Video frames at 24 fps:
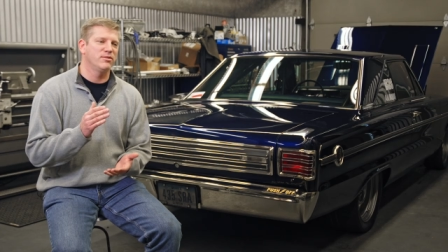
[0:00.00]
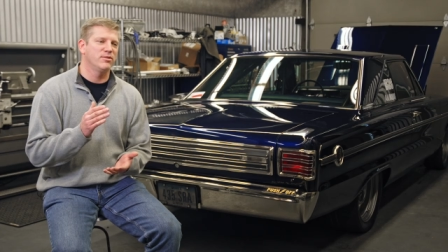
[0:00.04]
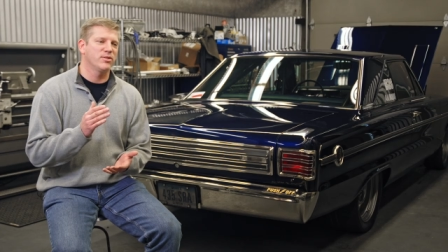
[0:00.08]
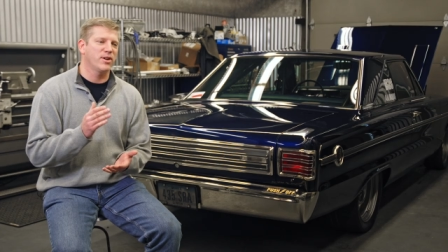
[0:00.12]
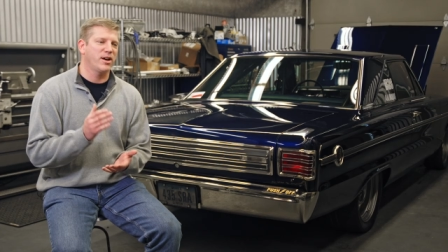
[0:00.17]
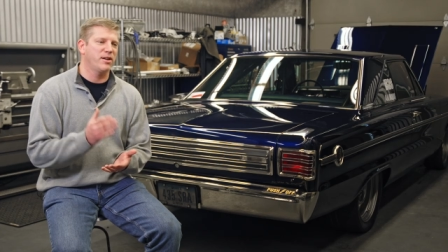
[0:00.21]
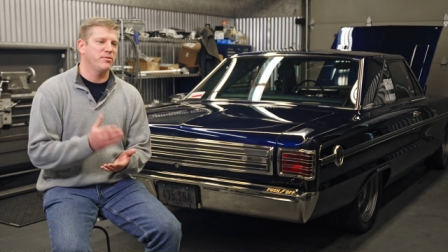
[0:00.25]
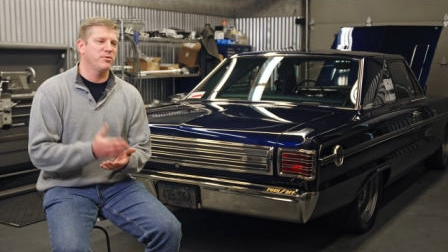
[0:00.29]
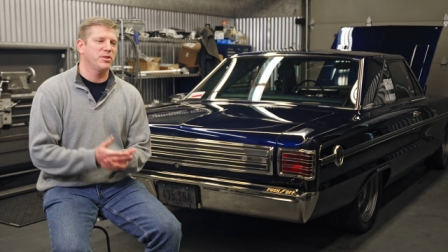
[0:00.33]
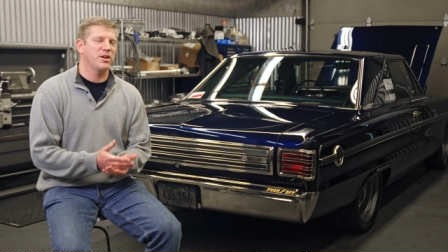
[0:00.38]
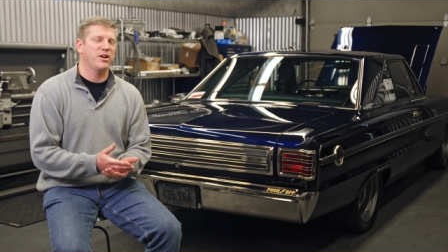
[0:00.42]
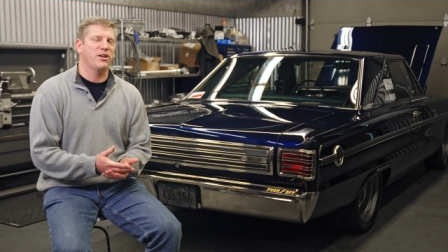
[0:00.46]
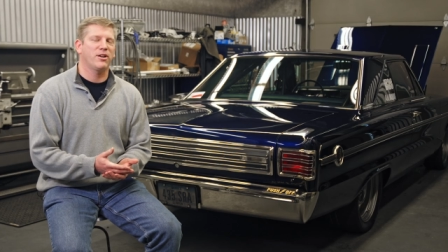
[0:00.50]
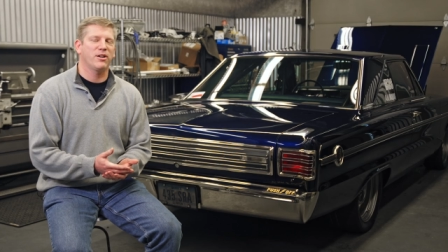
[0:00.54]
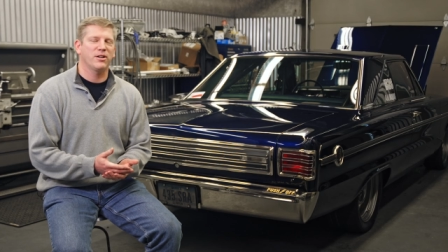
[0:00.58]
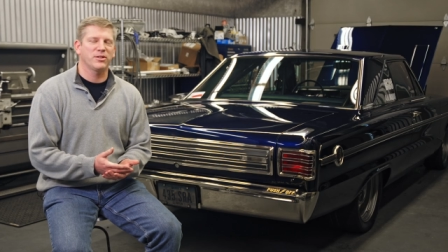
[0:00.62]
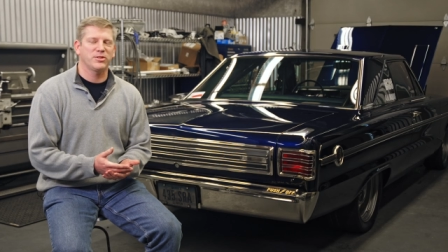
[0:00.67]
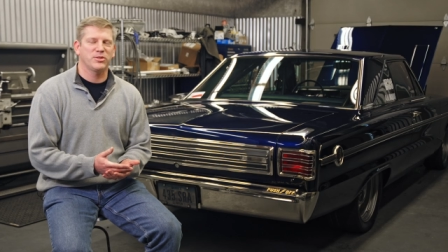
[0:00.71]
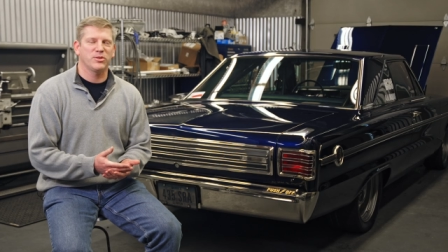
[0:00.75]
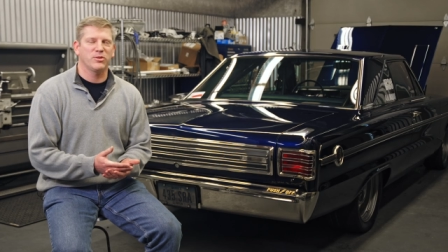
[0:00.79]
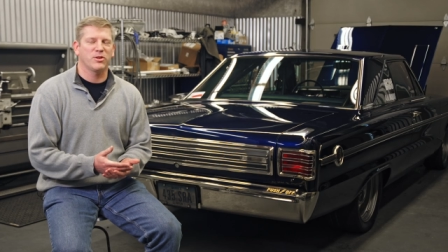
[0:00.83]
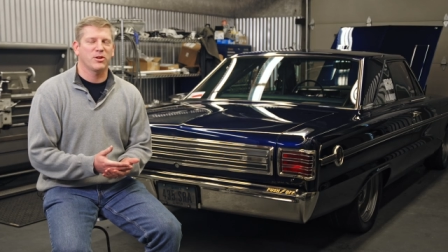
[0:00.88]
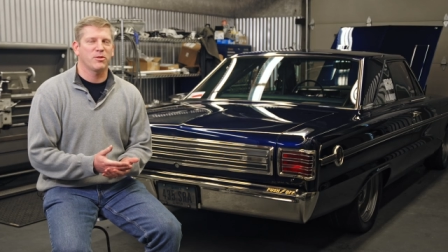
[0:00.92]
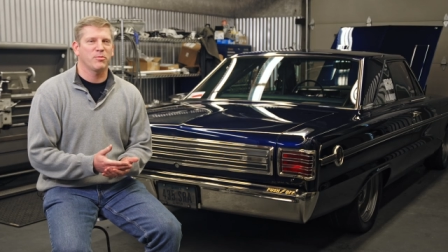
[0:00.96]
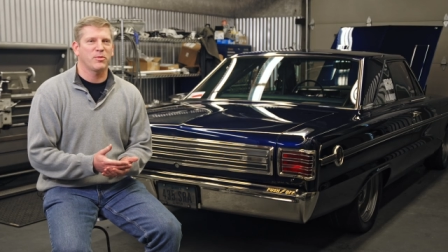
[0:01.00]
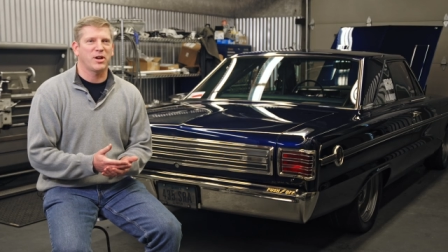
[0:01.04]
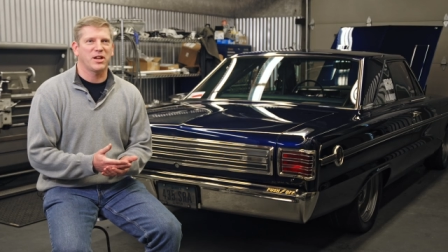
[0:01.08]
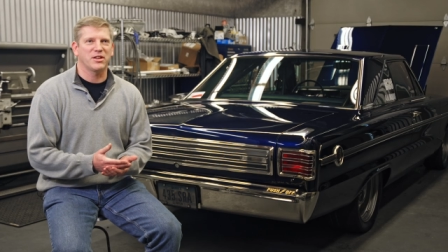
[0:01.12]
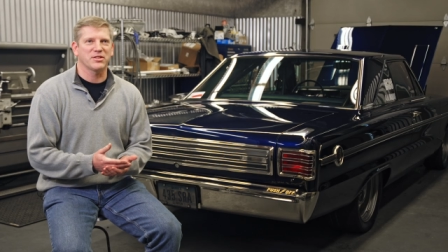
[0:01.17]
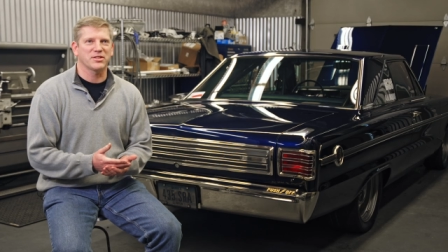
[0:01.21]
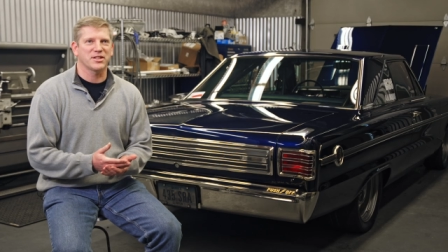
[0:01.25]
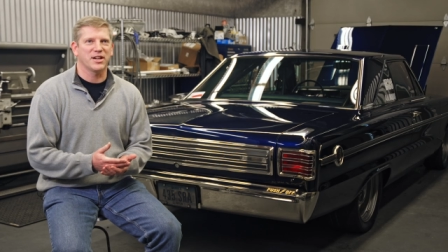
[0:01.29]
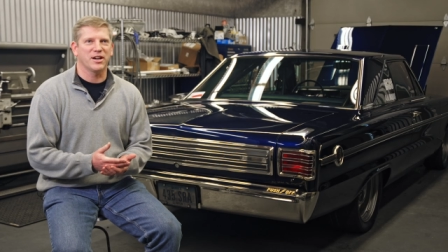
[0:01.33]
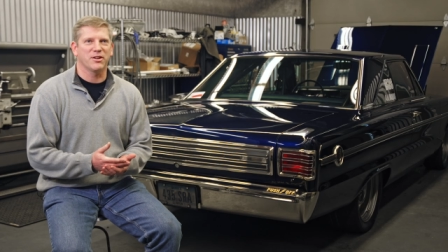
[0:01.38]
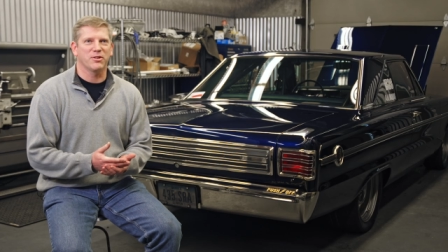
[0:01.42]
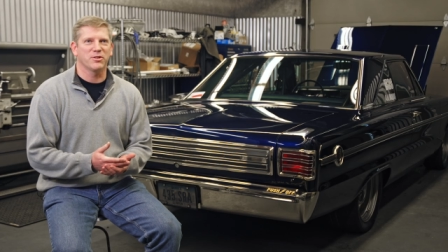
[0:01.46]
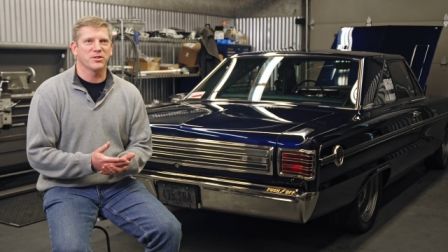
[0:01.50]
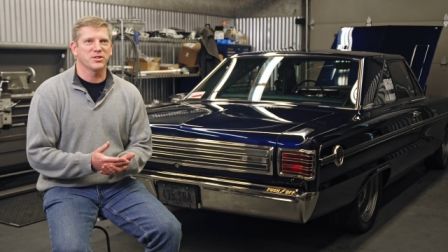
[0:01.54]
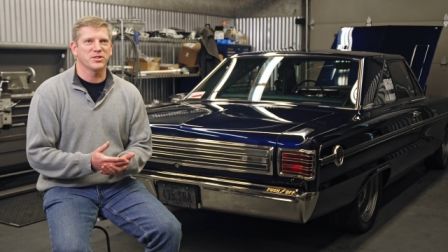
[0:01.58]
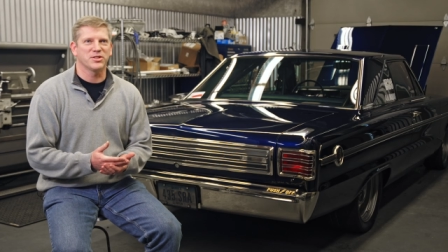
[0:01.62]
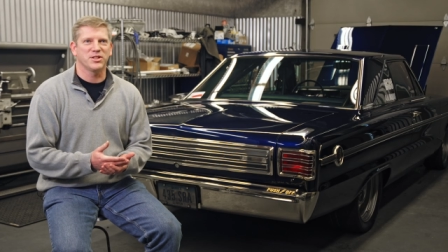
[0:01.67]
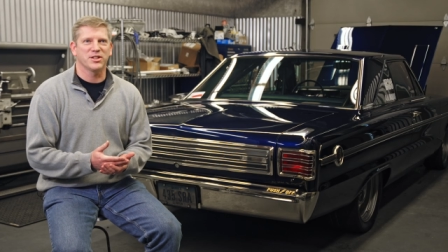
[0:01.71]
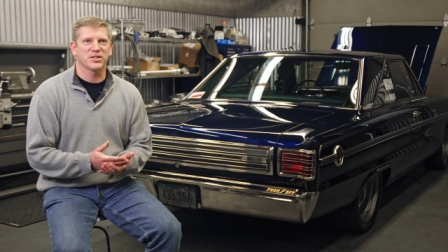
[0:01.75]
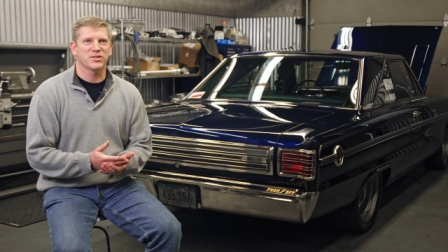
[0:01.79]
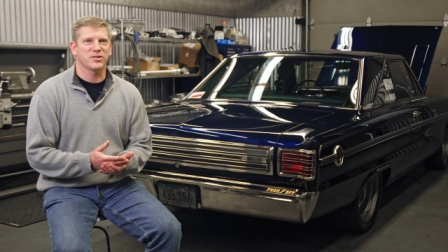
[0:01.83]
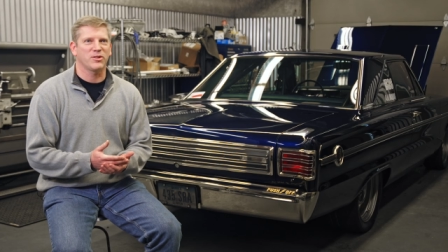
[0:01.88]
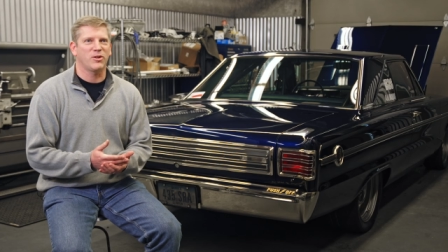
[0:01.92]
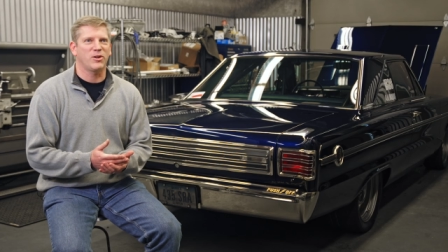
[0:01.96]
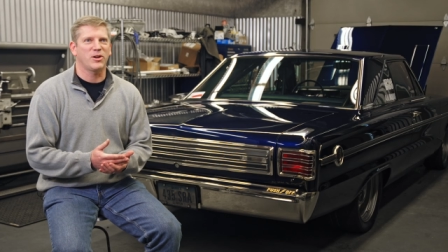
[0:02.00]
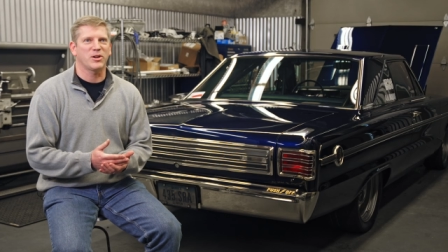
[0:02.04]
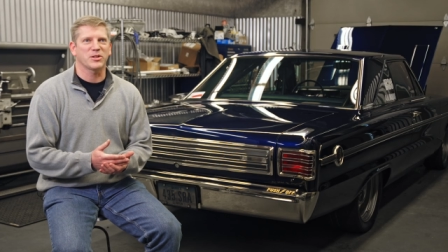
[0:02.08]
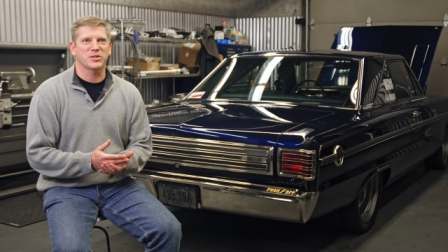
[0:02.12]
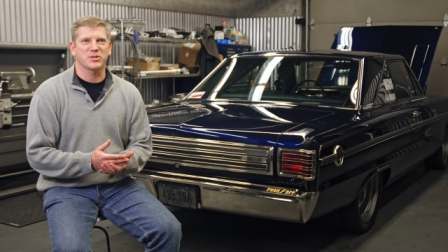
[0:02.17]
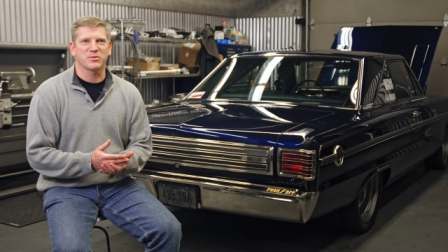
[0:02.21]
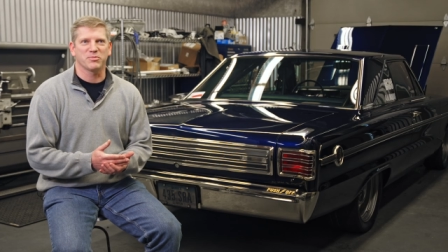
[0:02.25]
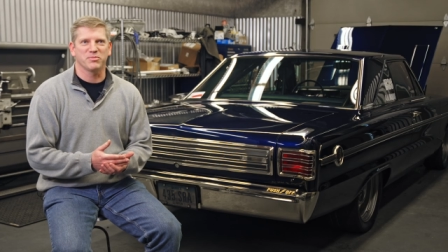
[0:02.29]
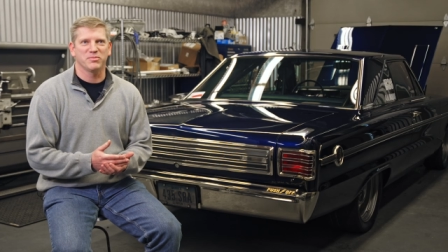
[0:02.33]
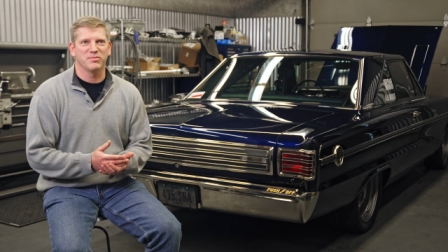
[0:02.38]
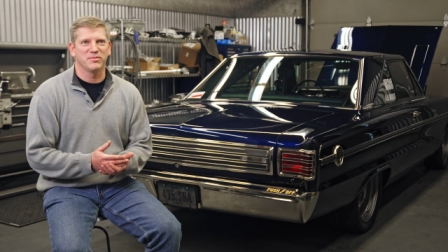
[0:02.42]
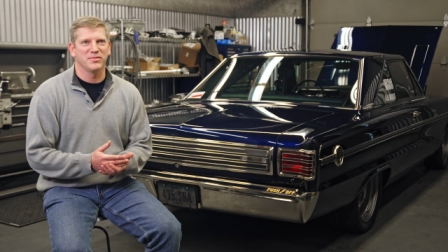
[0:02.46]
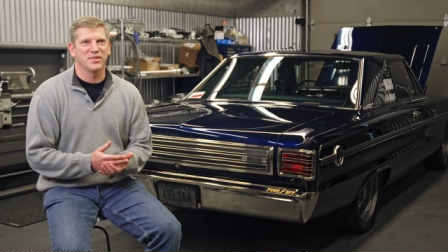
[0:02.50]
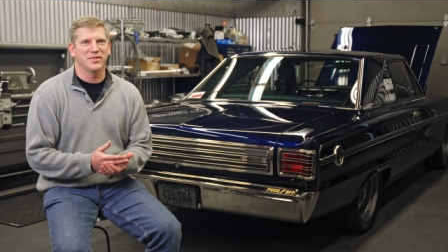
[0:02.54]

Driving the car at 200 miles an hour is just awesome.